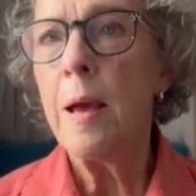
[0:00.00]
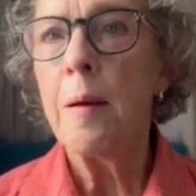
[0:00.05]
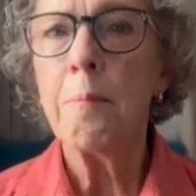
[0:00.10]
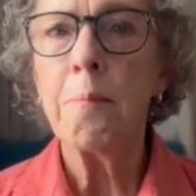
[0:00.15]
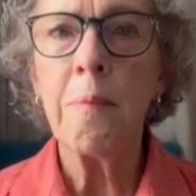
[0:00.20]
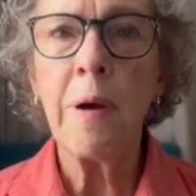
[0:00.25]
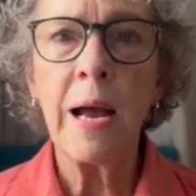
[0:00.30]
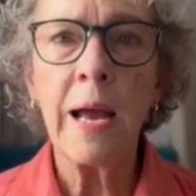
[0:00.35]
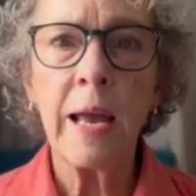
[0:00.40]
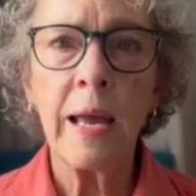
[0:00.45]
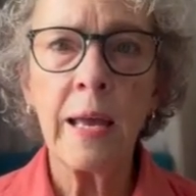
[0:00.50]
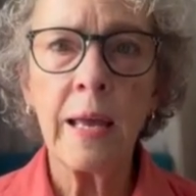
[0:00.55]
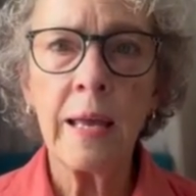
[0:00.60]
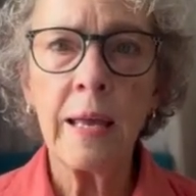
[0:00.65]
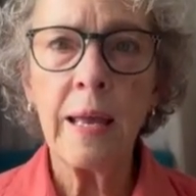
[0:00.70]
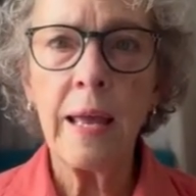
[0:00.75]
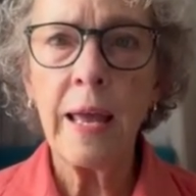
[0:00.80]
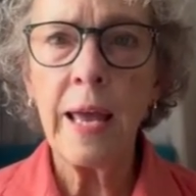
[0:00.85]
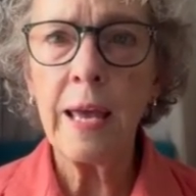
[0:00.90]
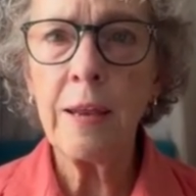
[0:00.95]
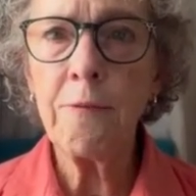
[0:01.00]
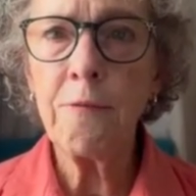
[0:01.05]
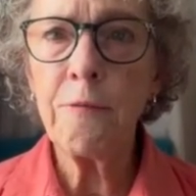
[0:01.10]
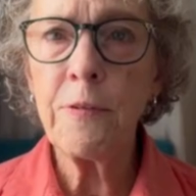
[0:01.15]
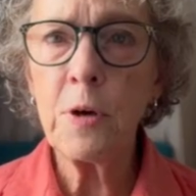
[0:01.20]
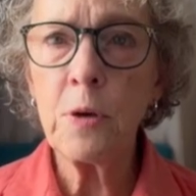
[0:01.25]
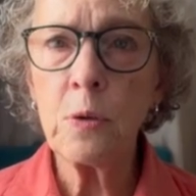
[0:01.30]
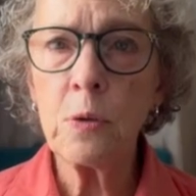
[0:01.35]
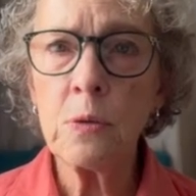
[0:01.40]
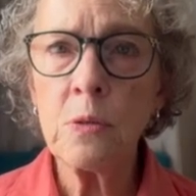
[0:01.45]
my
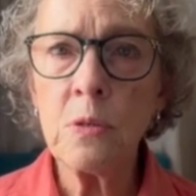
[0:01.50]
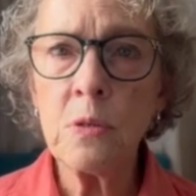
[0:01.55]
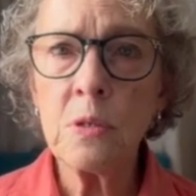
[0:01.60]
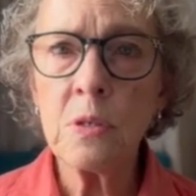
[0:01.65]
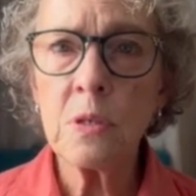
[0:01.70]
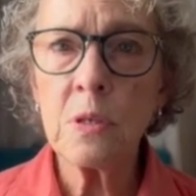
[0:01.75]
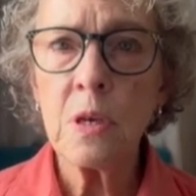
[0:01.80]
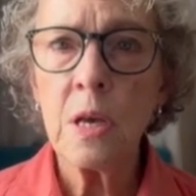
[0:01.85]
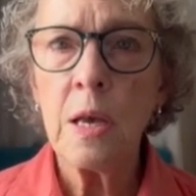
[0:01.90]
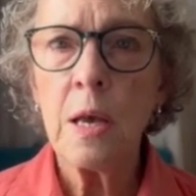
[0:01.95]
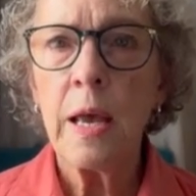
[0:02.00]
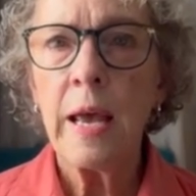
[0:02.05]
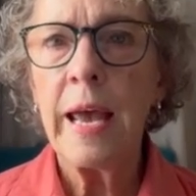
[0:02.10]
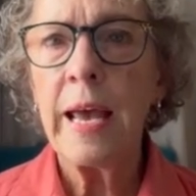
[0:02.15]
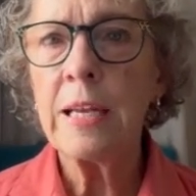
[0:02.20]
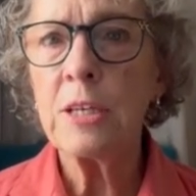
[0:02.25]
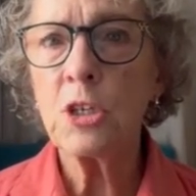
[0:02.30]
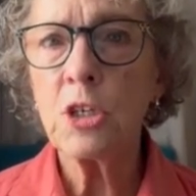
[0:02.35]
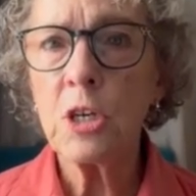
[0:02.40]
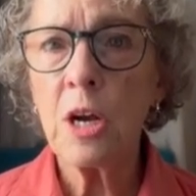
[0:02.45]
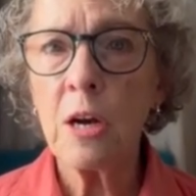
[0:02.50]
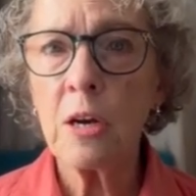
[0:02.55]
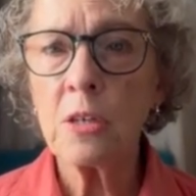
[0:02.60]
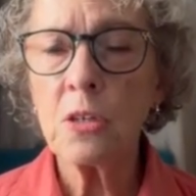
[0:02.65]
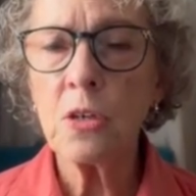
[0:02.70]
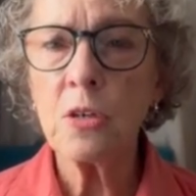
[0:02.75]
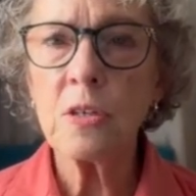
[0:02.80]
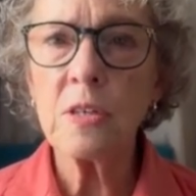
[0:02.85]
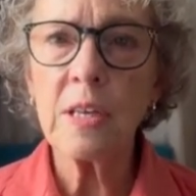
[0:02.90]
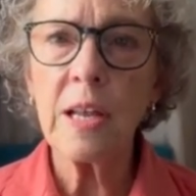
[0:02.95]
headphones and
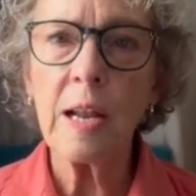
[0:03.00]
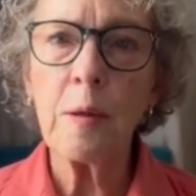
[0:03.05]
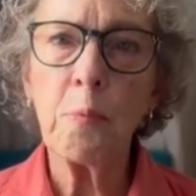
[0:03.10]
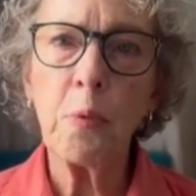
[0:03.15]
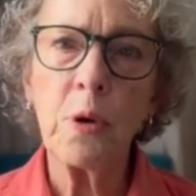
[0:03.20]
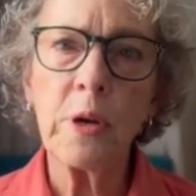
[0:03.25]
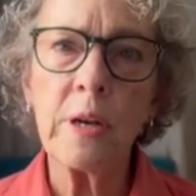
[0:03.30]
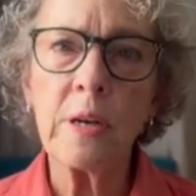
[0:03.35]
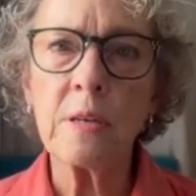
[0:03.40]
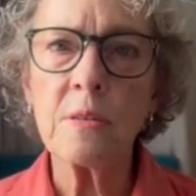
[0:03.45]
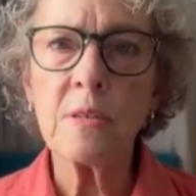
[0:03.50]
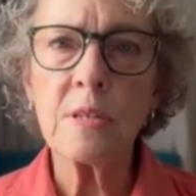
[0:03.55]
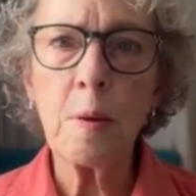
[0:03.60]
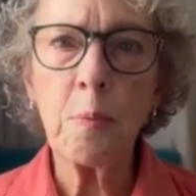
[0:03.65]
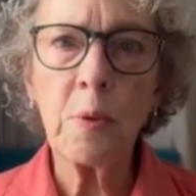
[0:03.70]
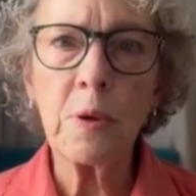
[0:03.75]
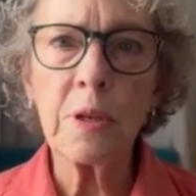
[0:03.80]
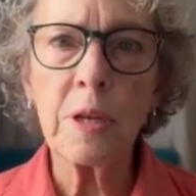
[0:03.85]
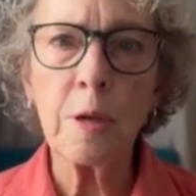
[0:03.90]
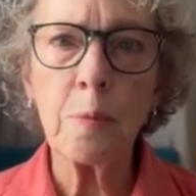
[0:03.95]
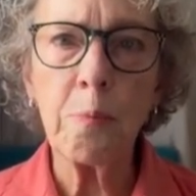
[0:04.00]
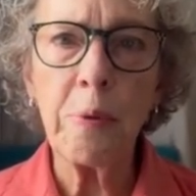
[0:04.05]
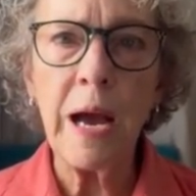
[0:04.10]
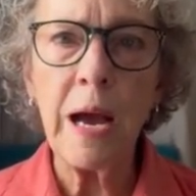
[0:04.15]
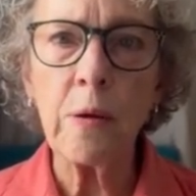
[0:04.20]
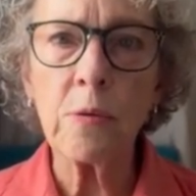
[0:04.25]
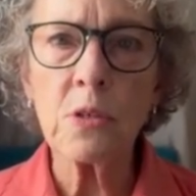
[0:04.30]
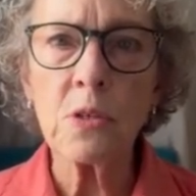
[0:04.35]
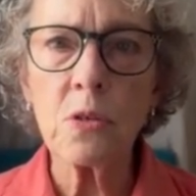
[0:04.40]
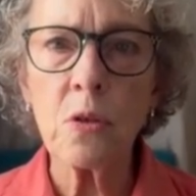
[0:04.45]
chargers that I put in a separate little
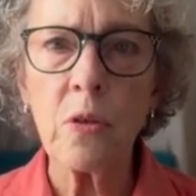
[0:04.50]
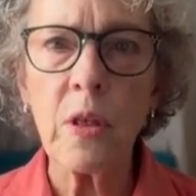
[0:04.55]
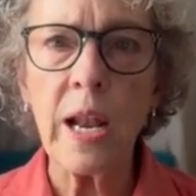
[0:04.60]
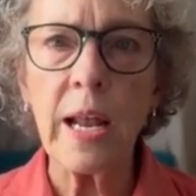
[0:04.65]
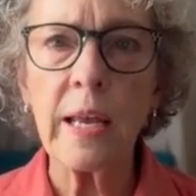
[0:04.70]
pouch so that I